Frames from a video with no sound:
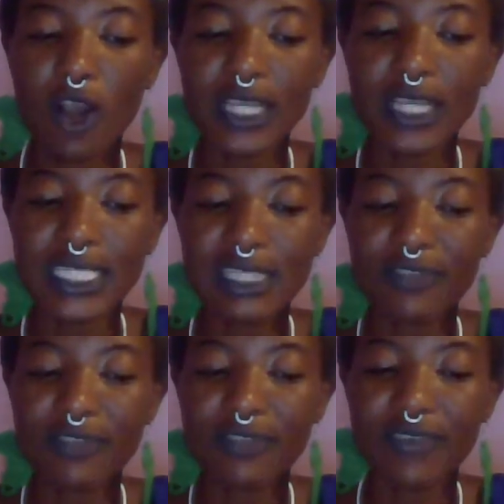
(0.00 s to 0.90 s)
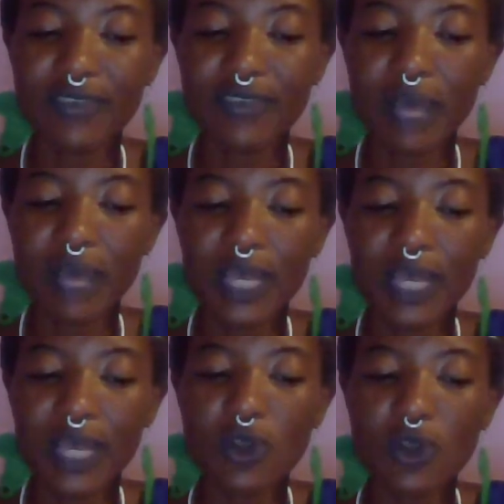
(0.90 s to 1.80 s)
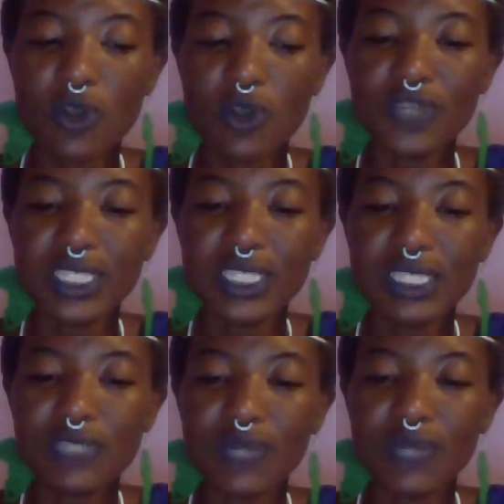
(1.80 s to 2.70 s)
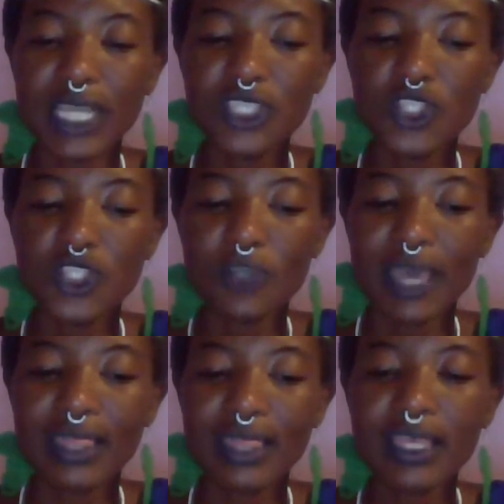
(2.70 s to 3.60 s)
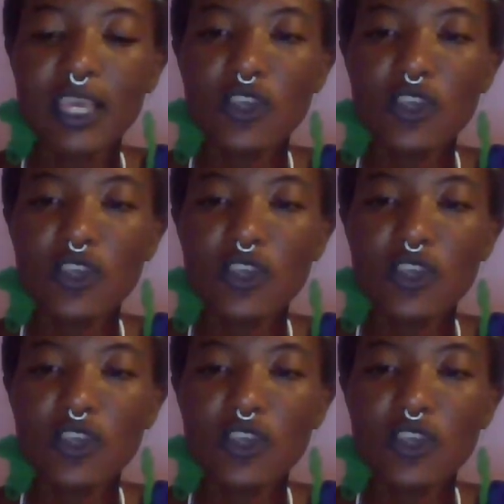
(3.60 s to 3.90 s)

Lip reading: God itself, the divine power, has orchestrated this relationship and